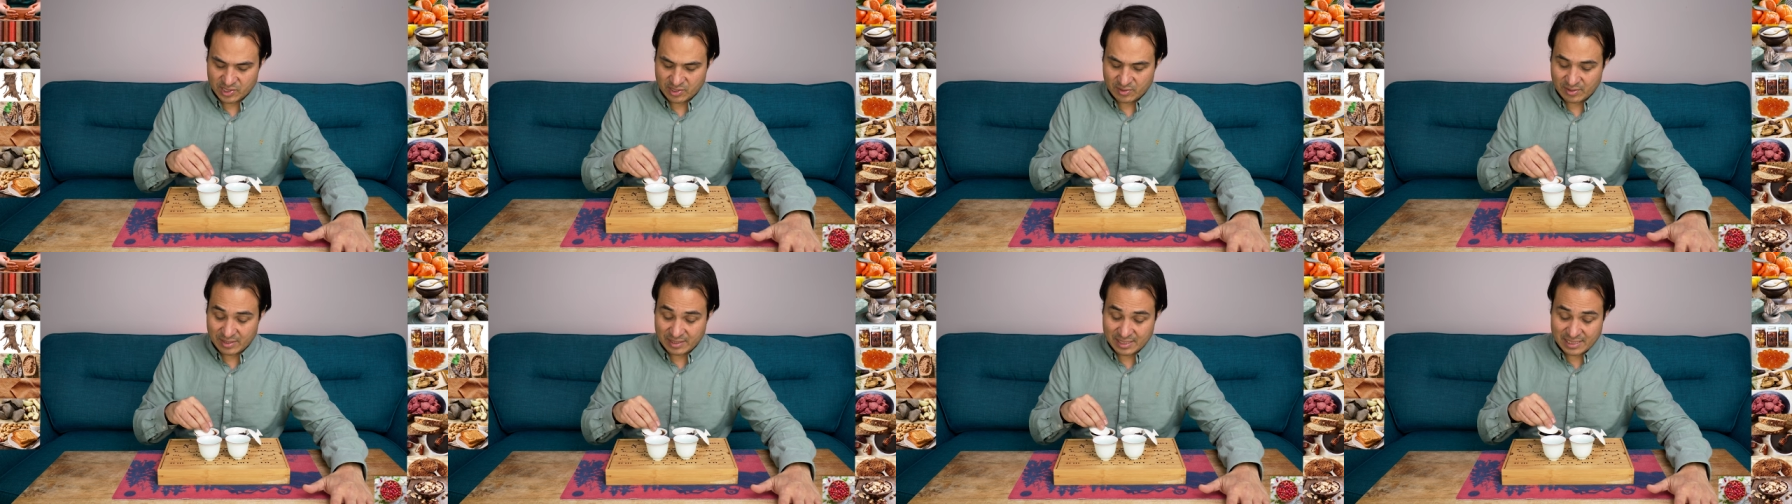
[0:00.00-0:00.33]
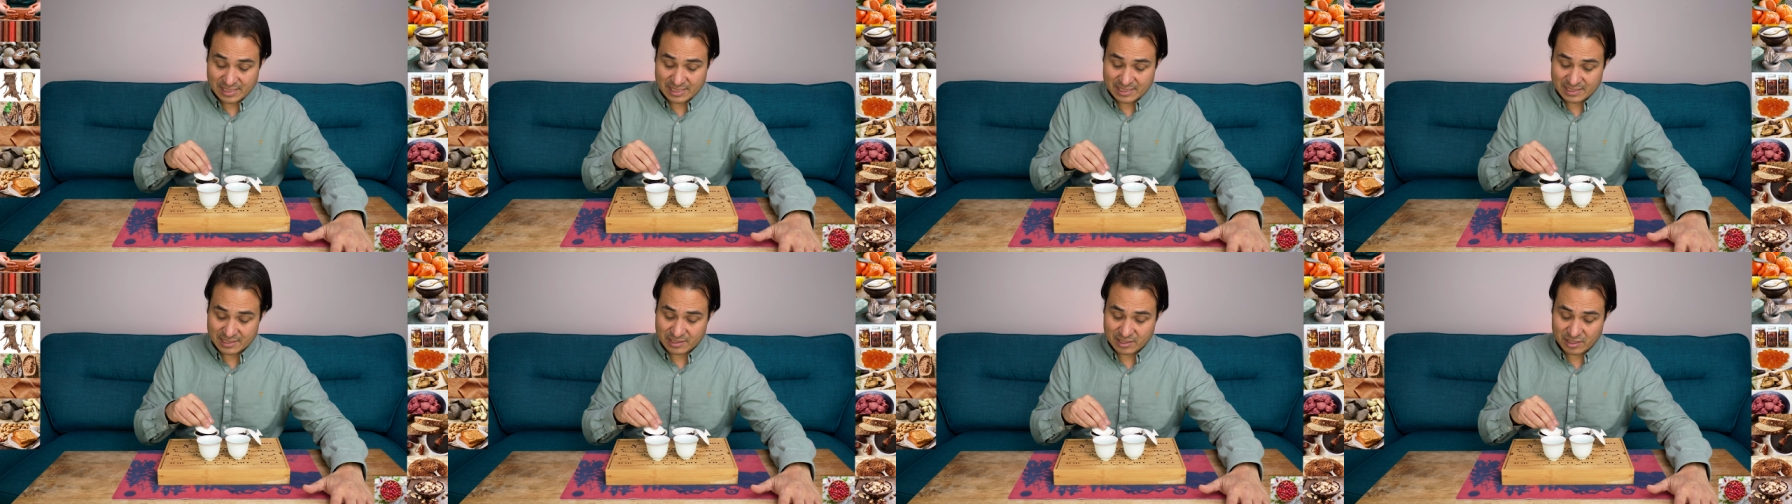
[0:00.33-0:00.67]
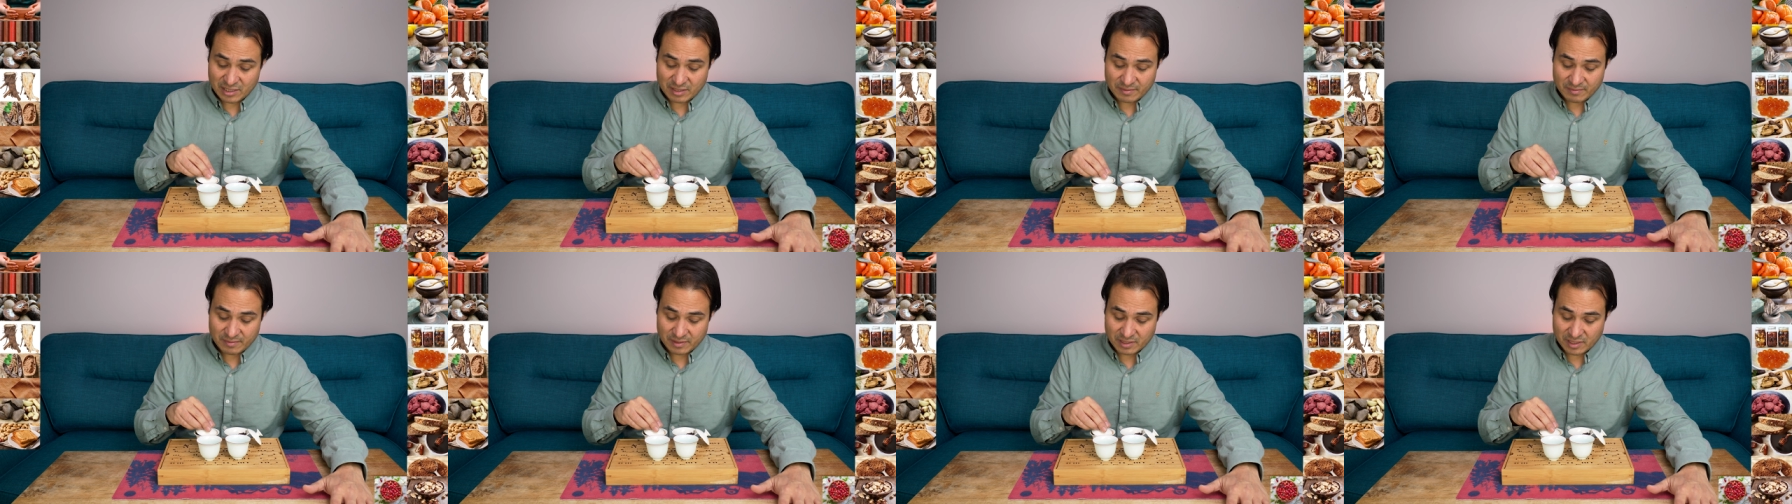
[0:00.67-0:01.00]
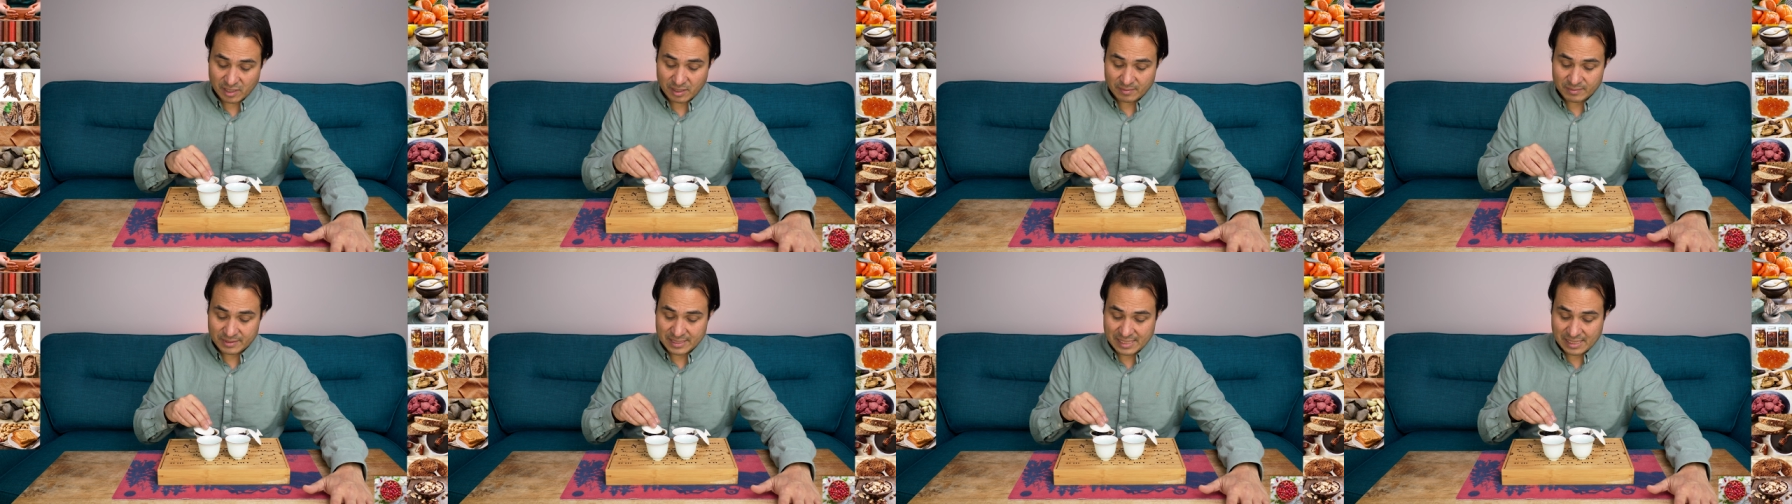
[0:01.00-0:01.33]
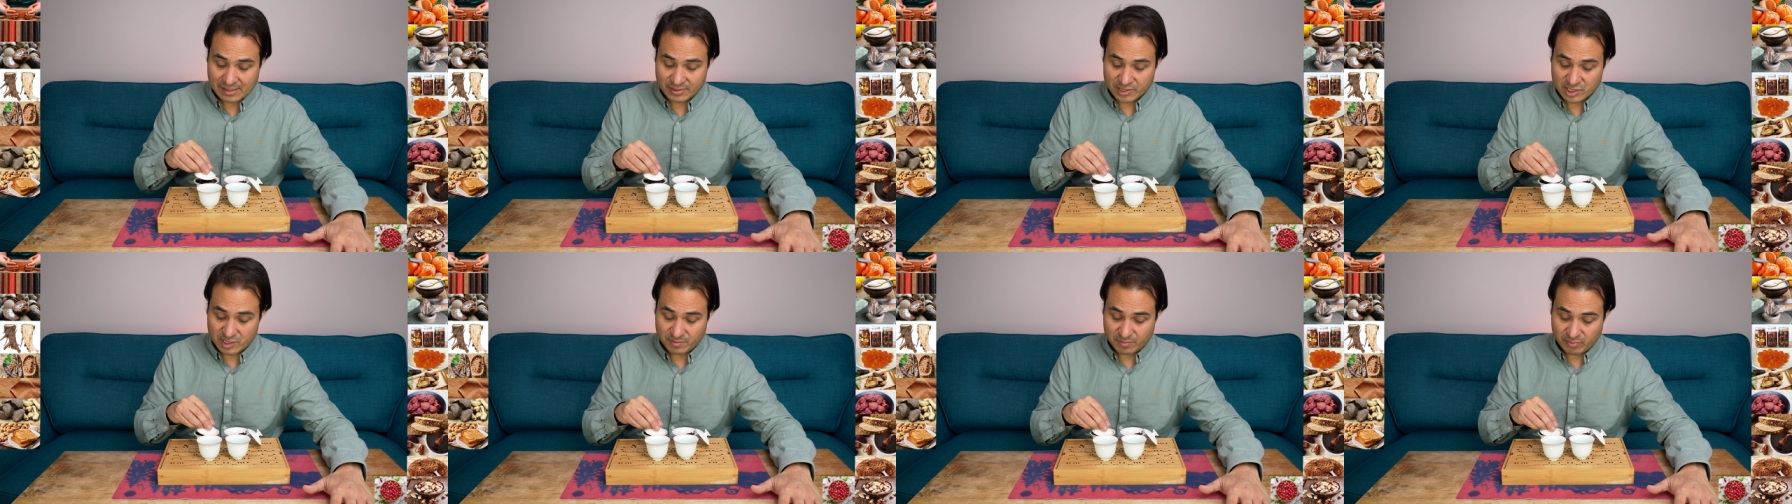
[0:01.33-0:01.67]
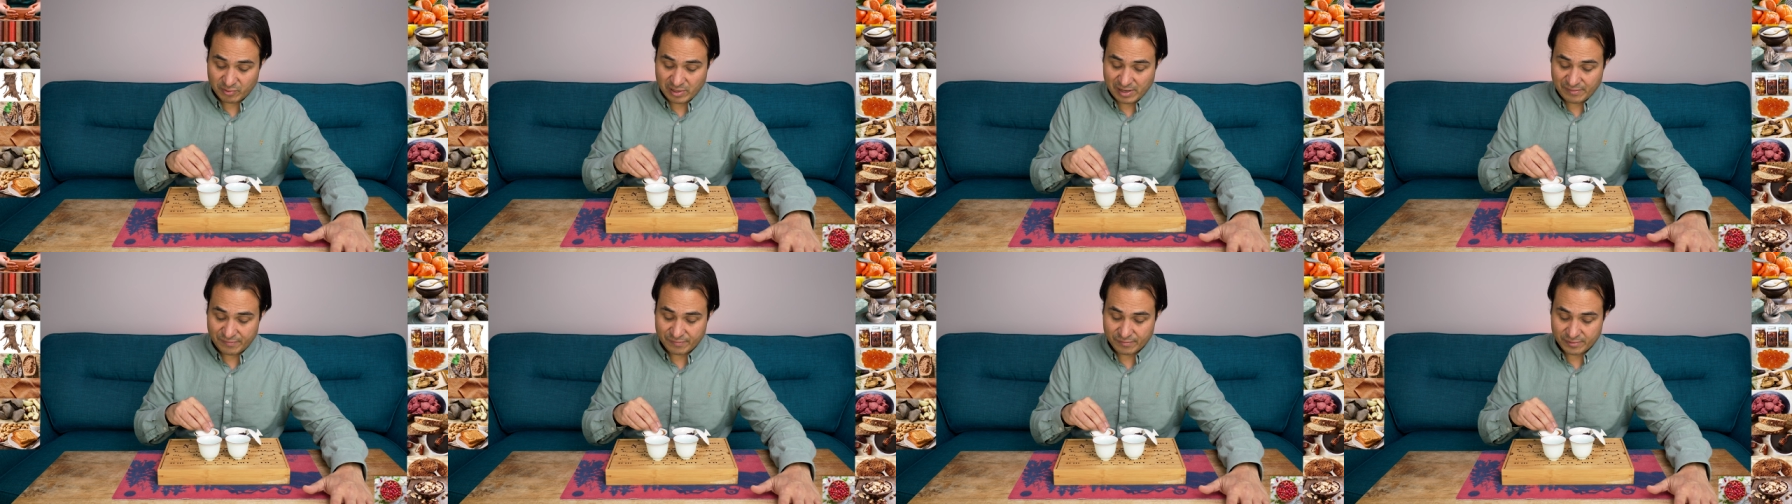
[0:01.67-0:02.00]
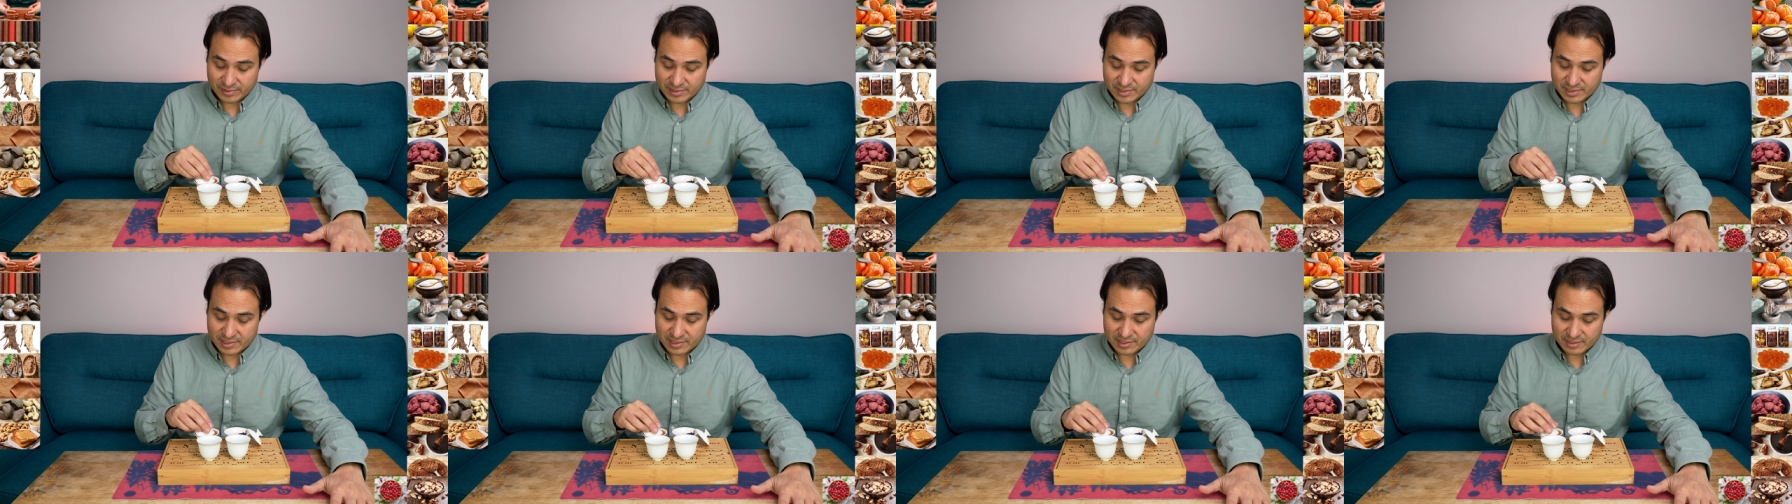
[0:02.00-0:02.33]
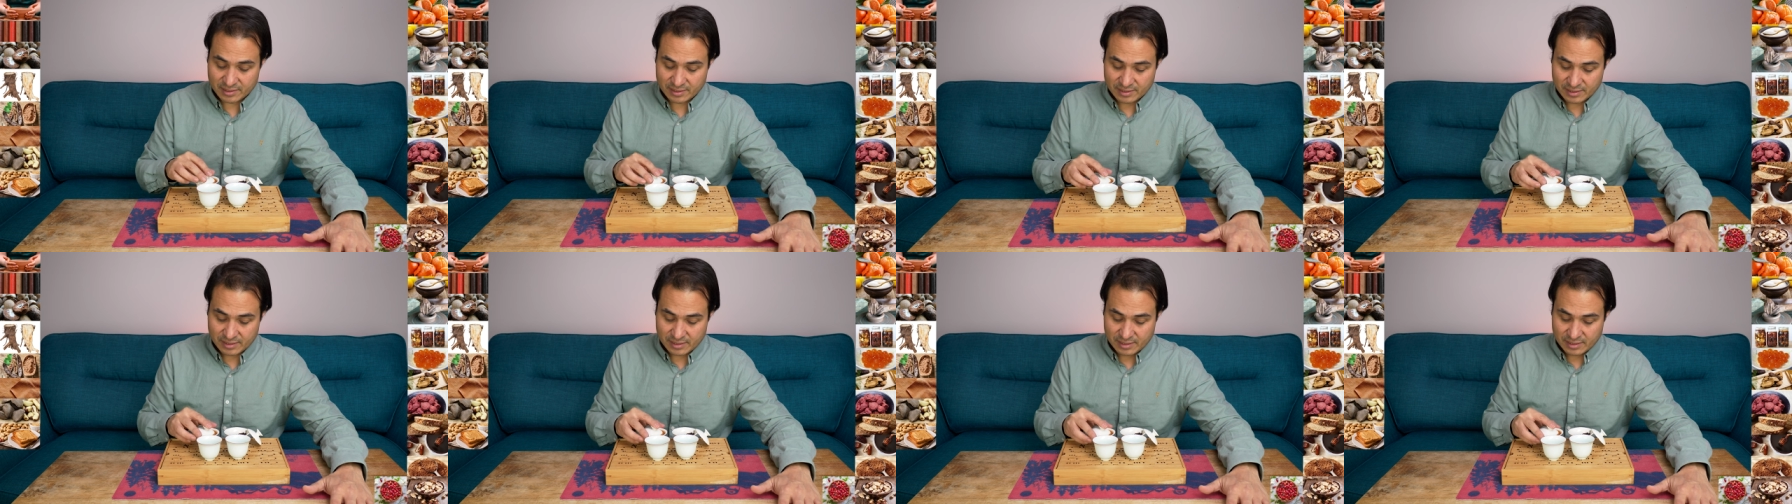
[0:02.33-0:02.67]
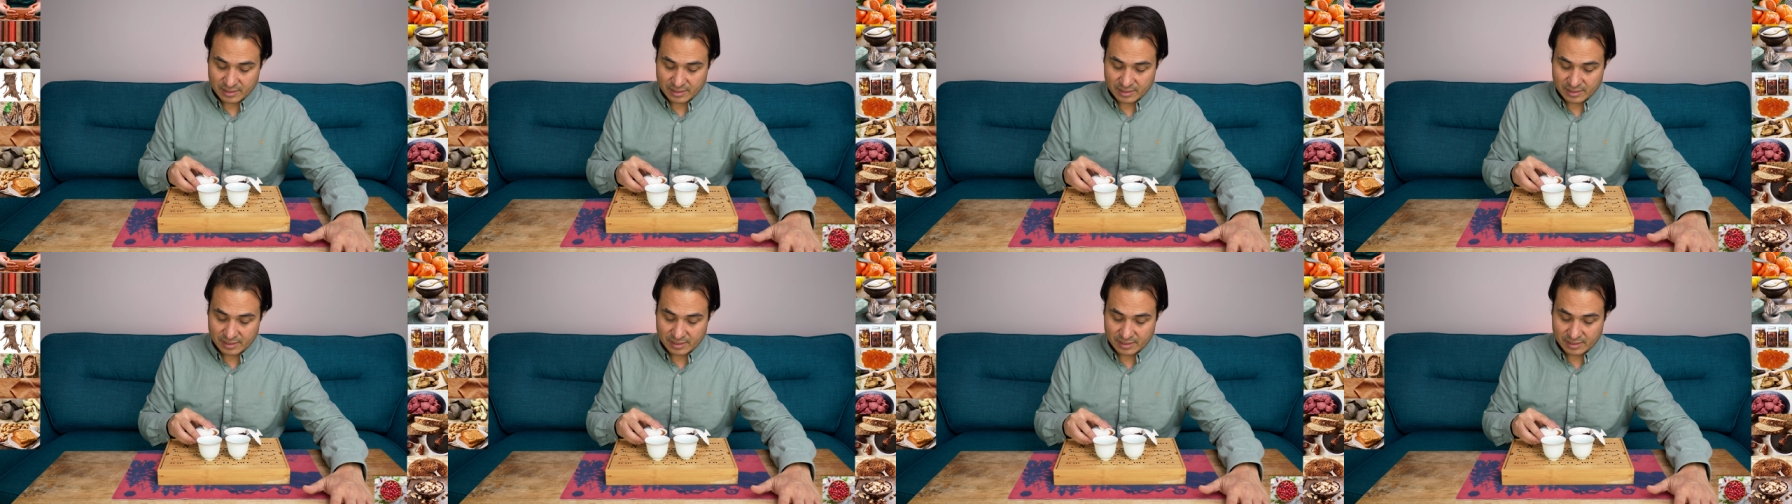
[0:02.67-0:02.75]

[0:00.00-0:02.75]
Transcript: So this is going to come down to preference.